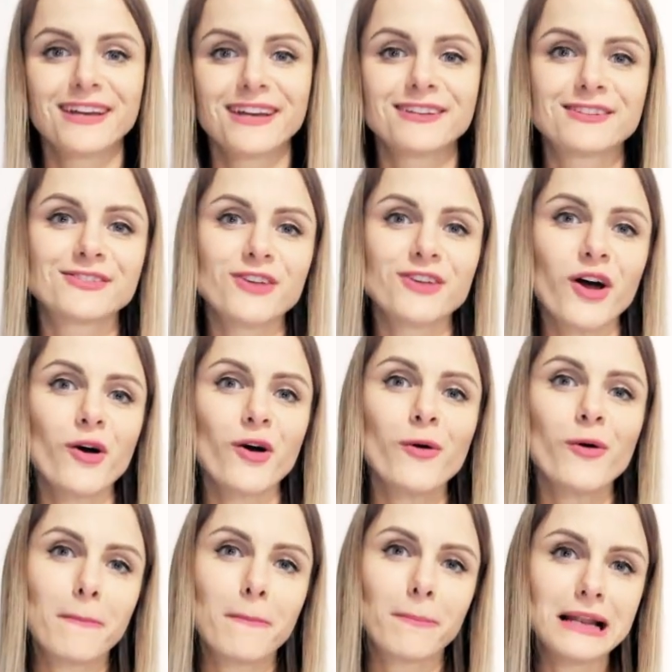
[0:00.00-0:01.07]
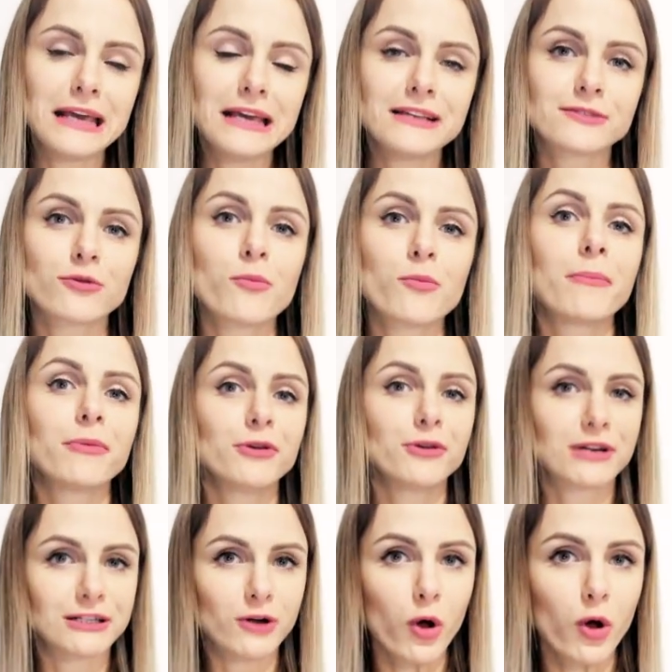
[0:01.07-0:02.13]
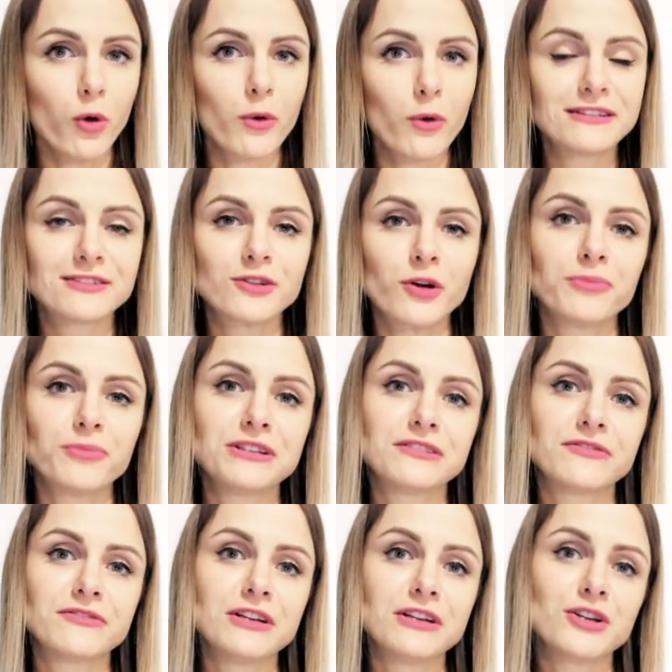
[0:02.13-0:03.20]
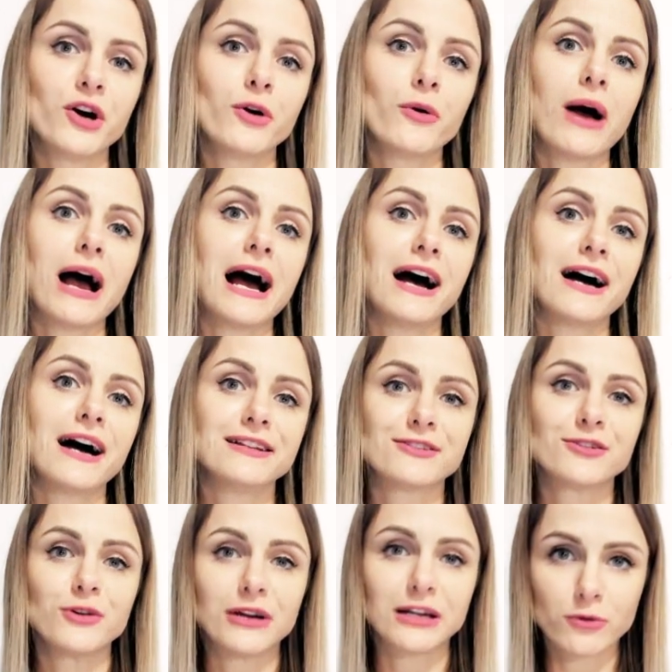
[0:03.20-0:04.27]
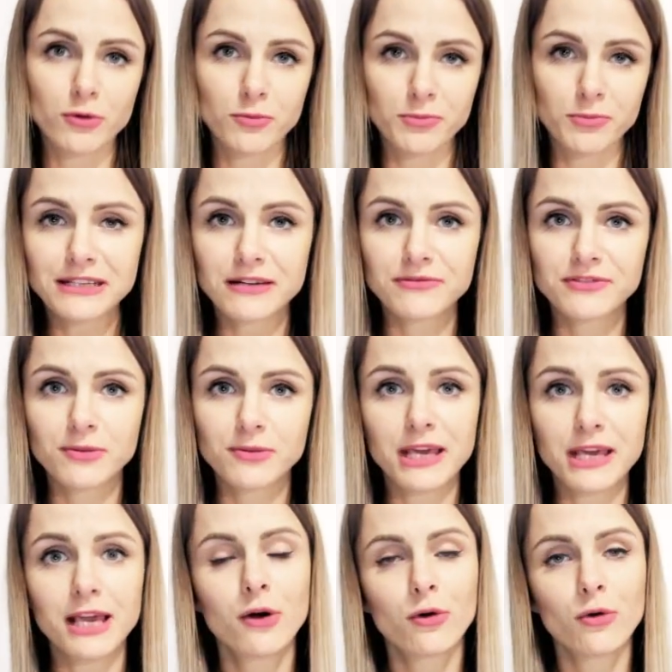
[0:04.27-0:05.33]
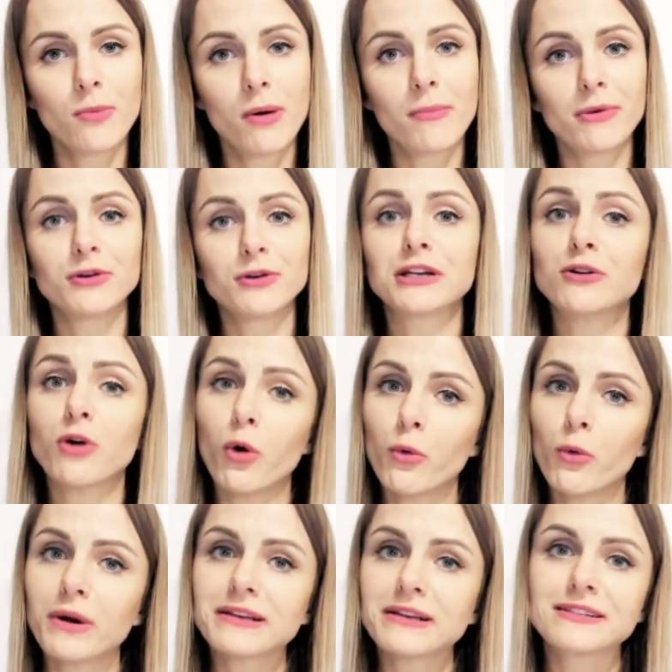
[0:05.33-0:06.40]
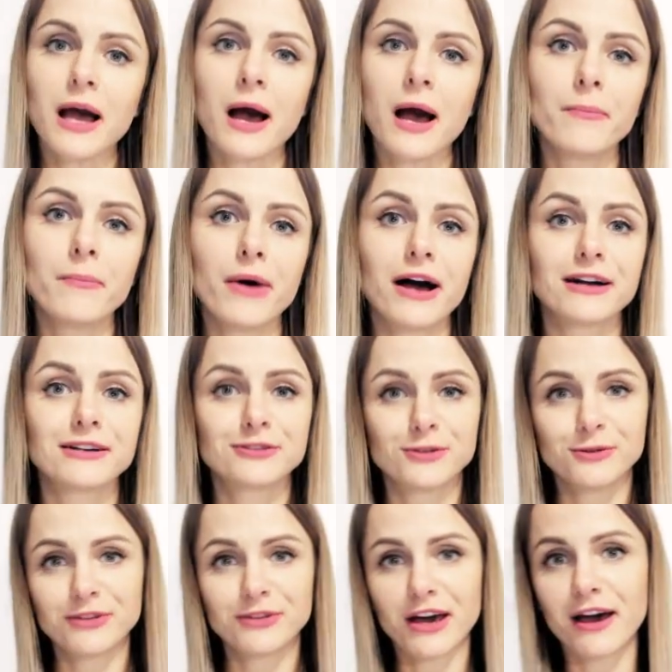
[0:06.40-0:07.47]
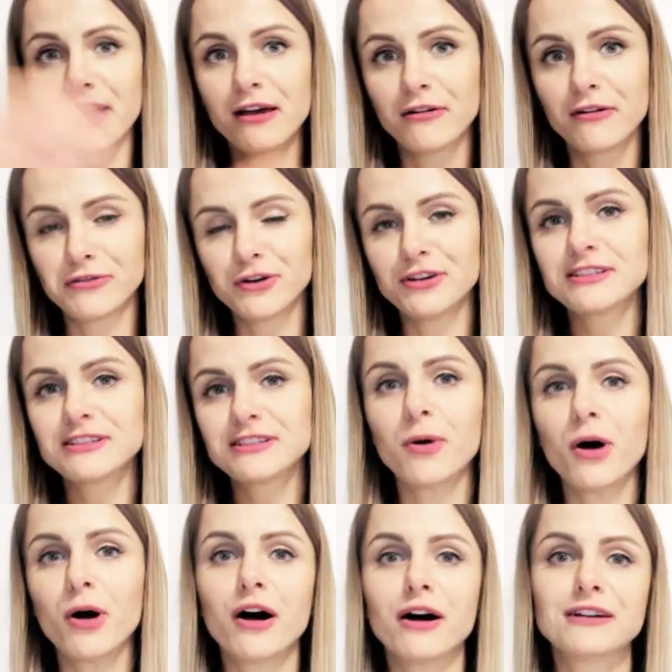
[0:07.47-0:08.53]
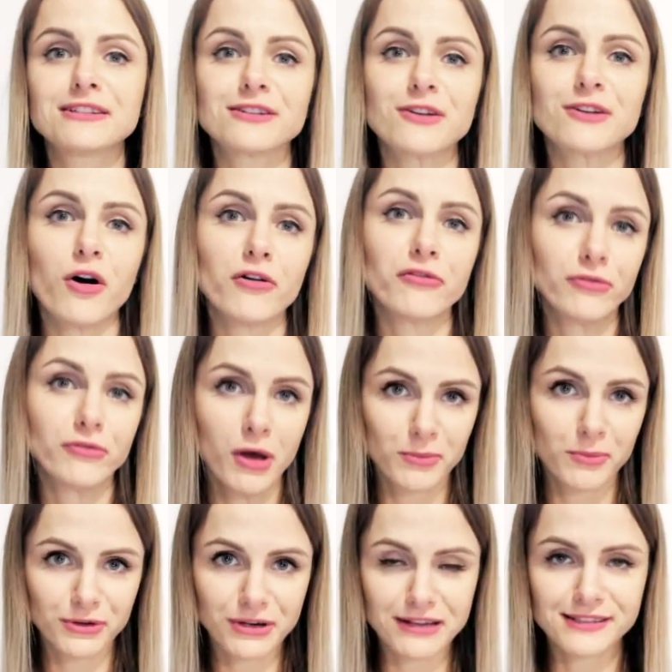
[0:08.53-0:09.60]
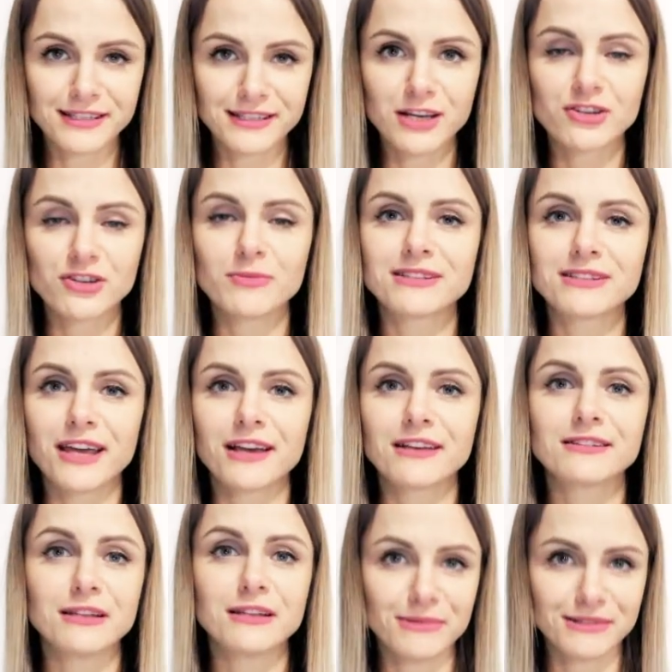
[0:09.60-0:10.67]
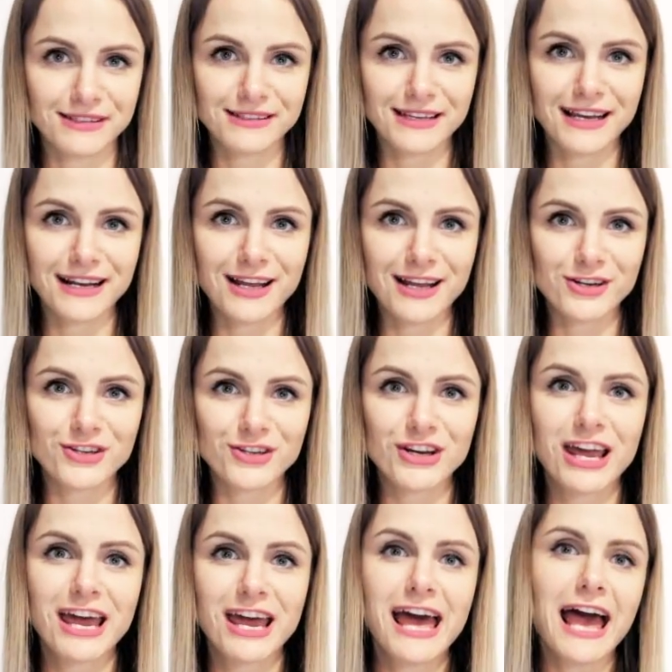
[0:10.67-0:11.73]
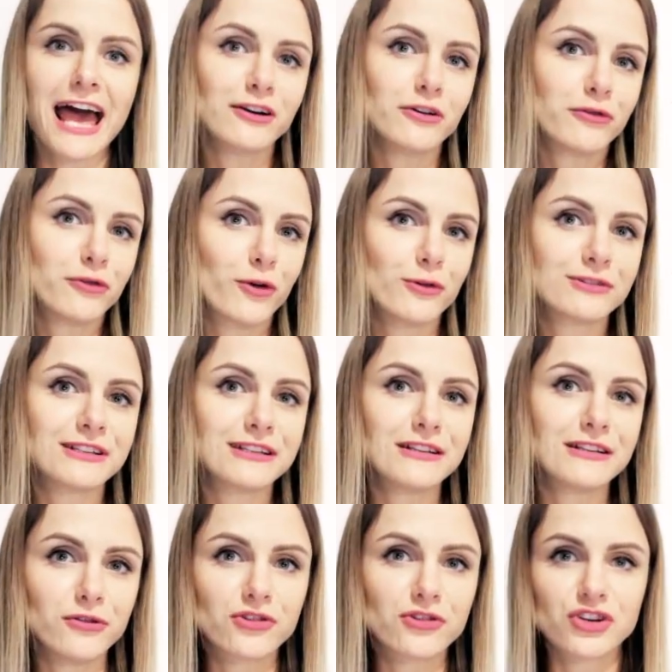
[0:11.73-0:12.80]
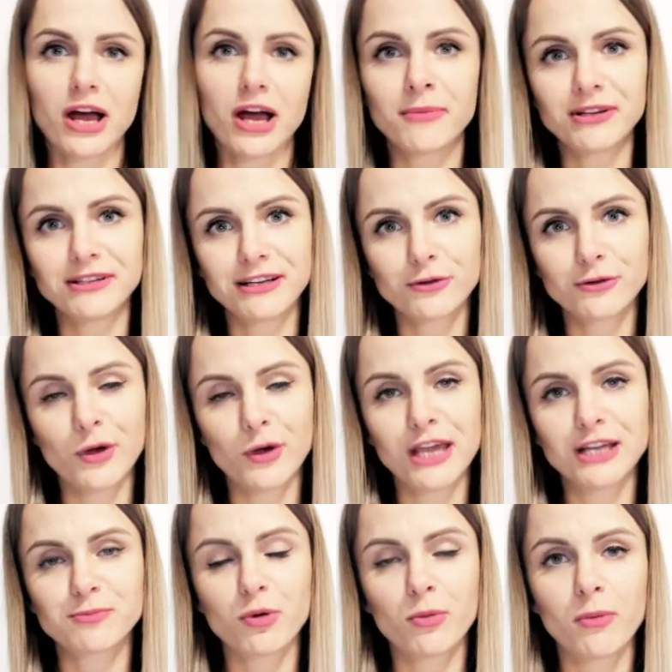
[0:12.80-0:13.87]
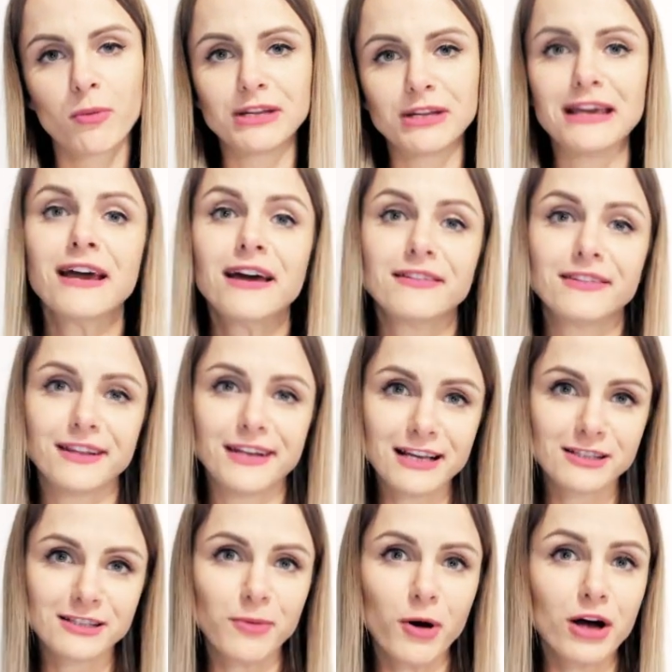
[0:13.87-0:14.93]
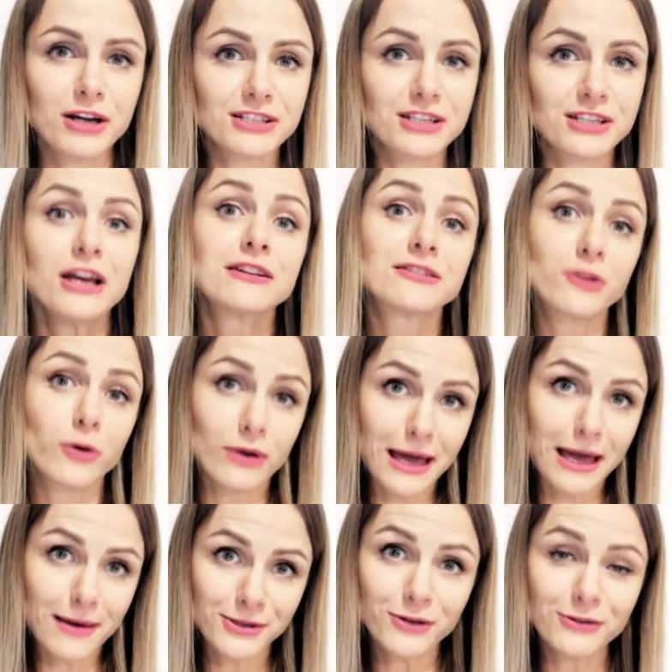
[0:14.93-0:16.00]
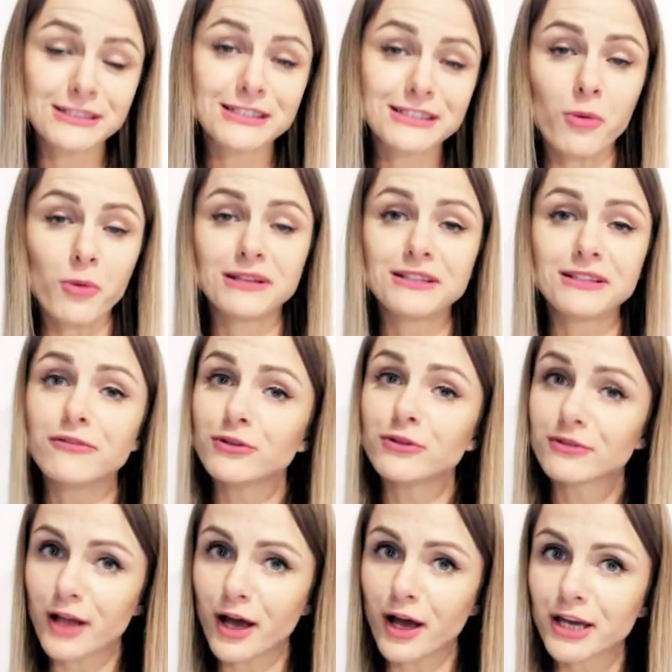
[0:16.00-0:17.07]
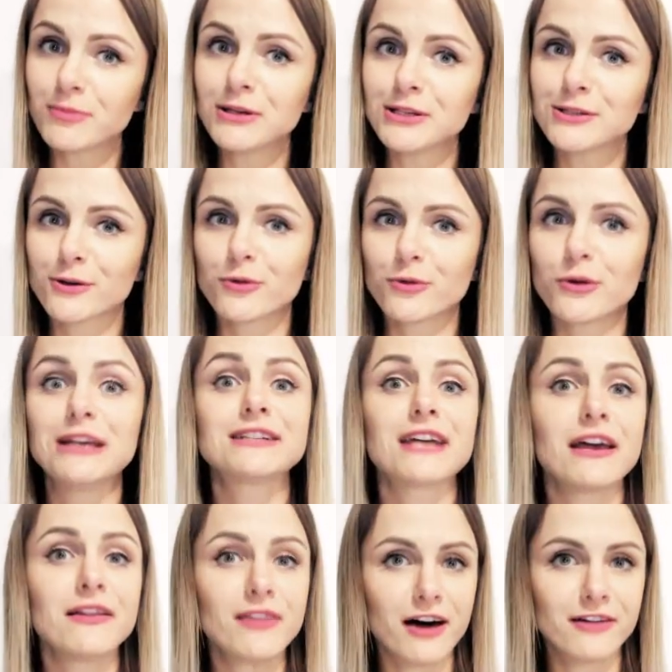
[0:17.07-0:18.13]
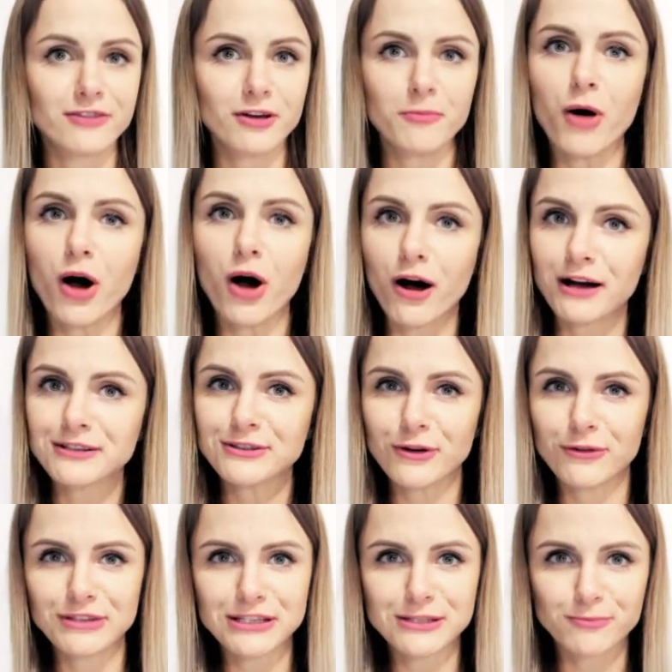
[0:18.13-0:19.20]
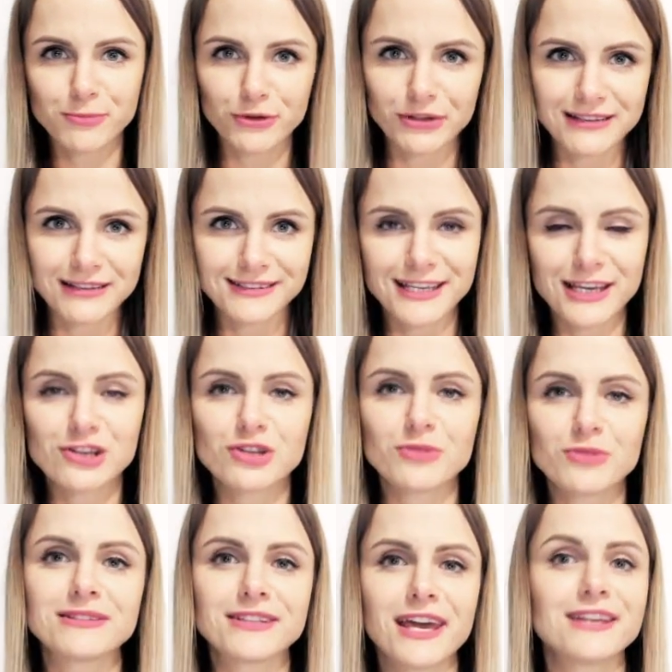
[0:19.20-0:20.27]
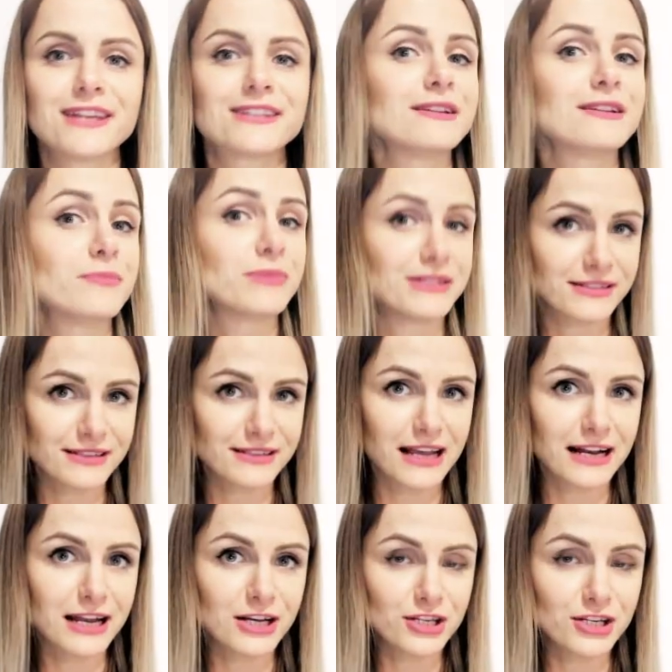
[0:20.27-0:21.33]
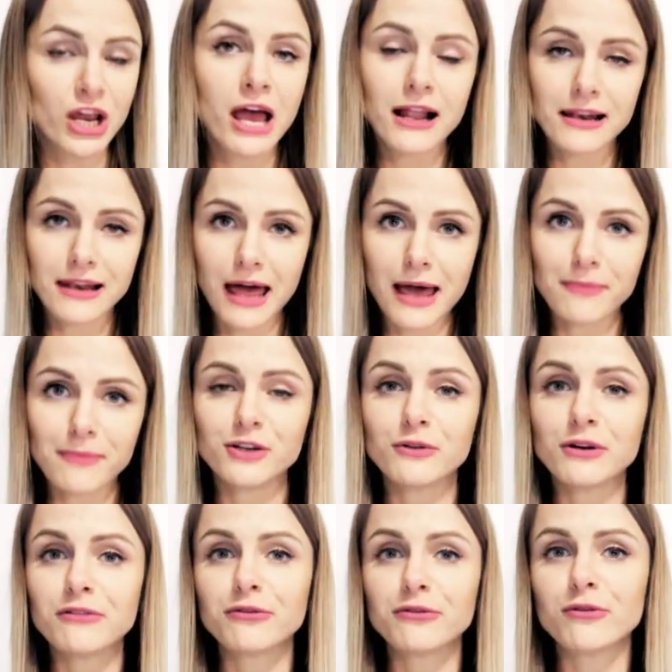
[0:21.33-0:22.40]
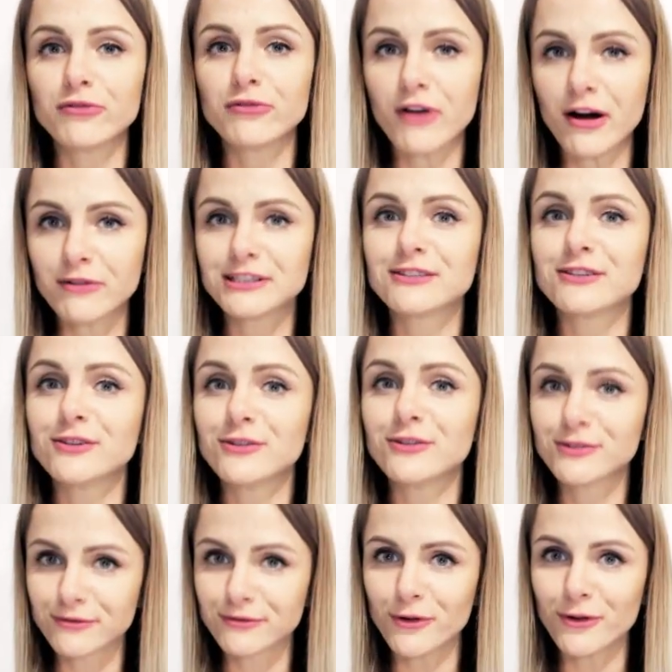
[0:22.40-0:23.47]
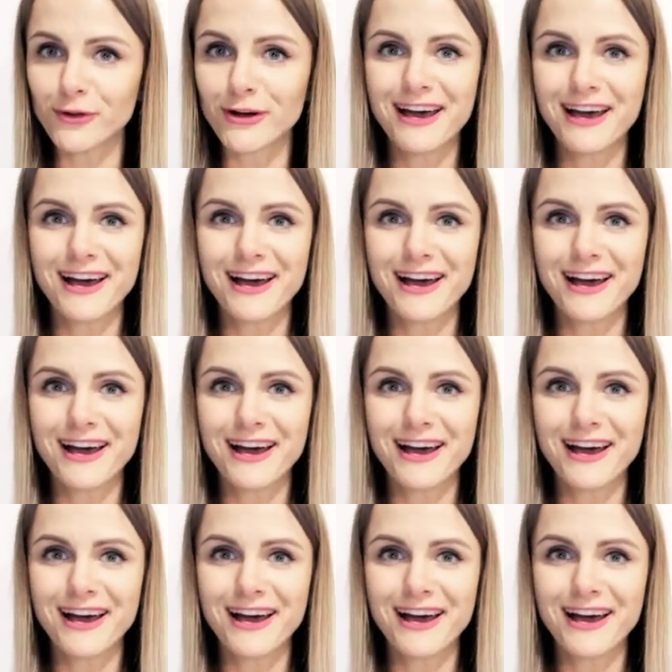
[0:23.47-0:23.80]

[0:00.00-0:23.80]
So please remember, you can always stop this video and you can repeat after me. Remember, you can always come back to the first part of pronunciation mistakes in business English. And of course, in the future, I'm going to create probably the next part. So let me know in the comment if you'd like me to create another part of these pronunciation mistakes in business English. Let me know if you found it useful.